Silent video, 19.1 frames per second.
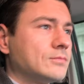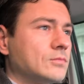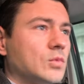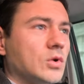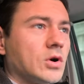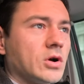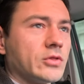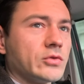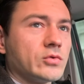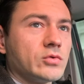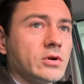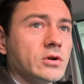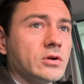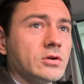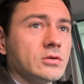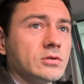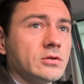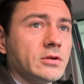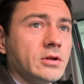We're on the
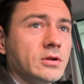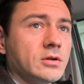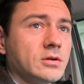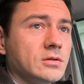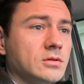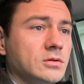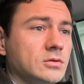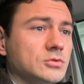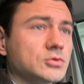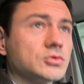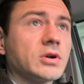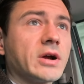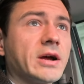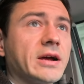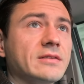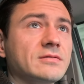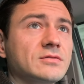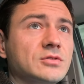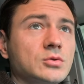road, little
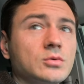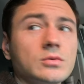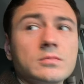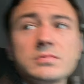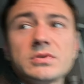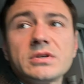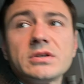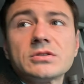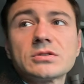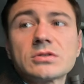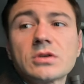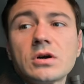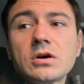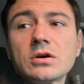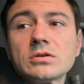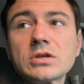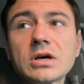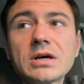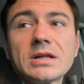drive to a place
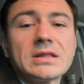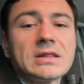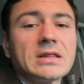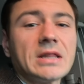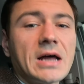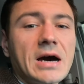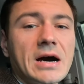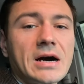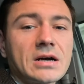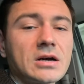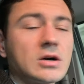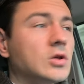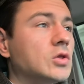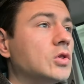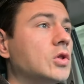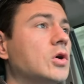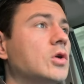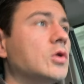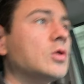called La
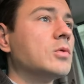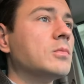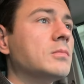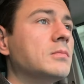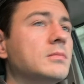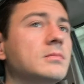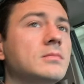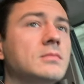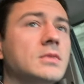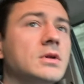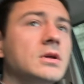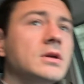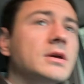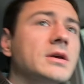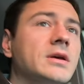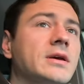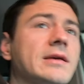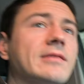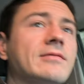Colombe
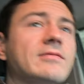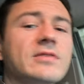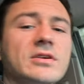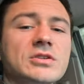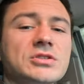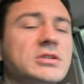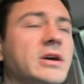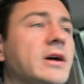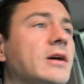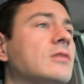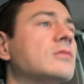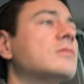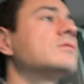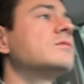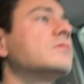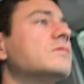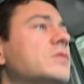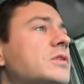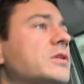in Fishtown,
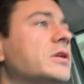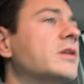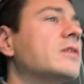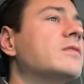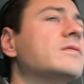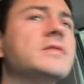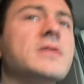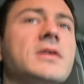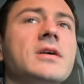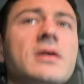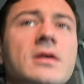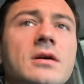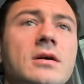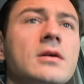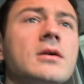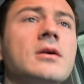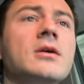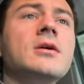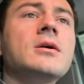Philadelphia.
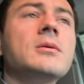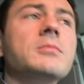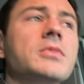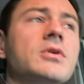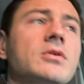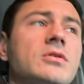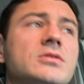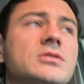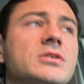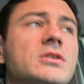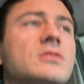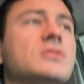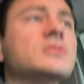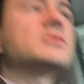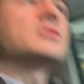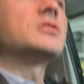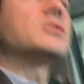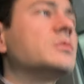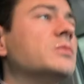Here in Center
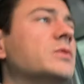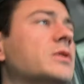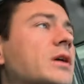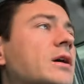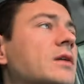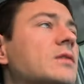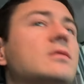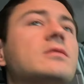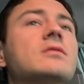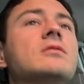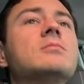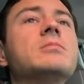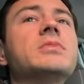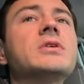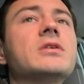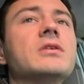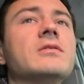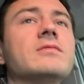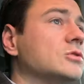City, we got a little
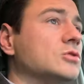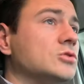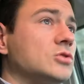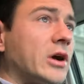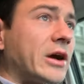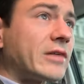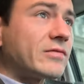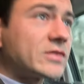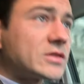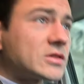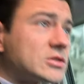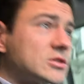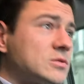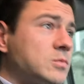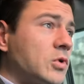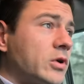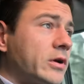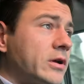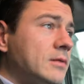bit of traffic
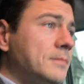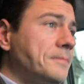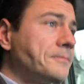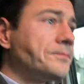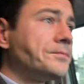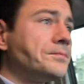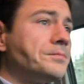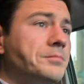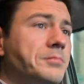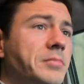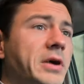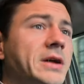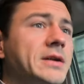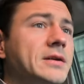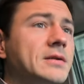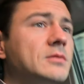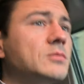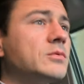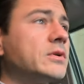this morning,
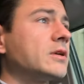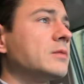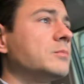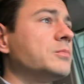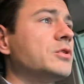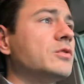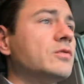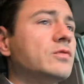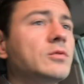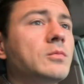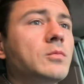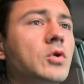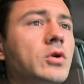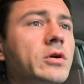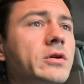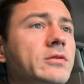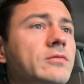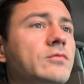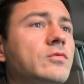but we got a beautiful
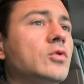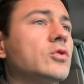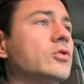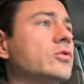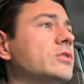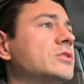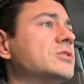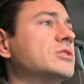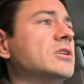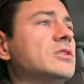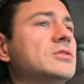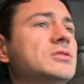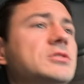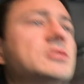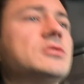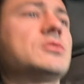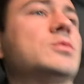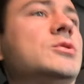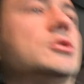morning, 4 degrees
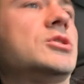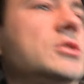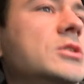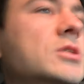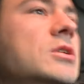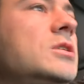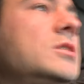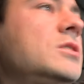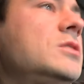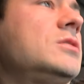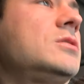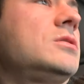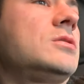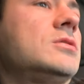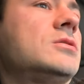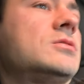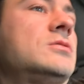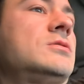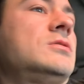Celsius, which
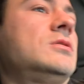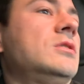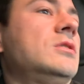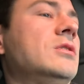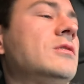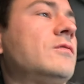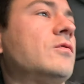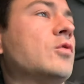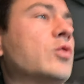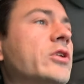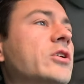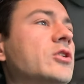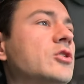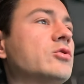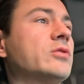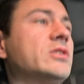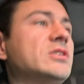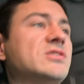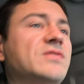is 40
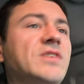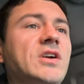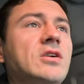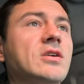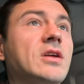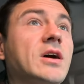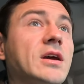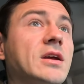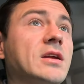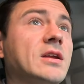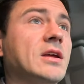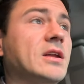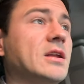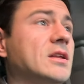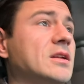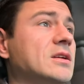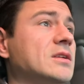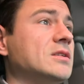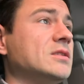degrees Fahrenheit and
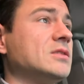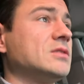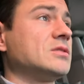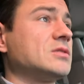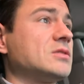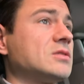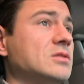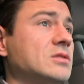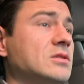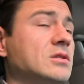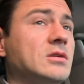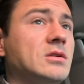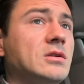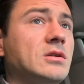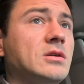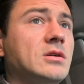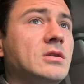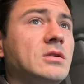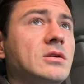it is
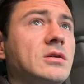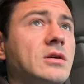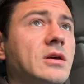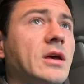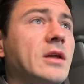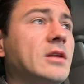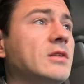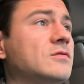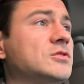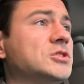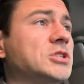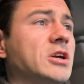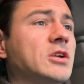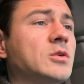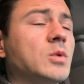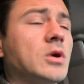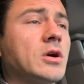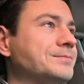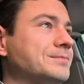end of
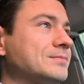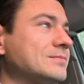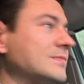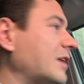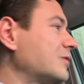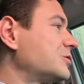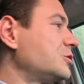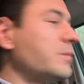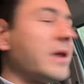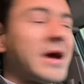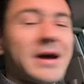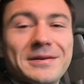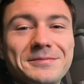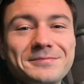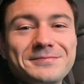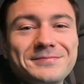January. Not too bad.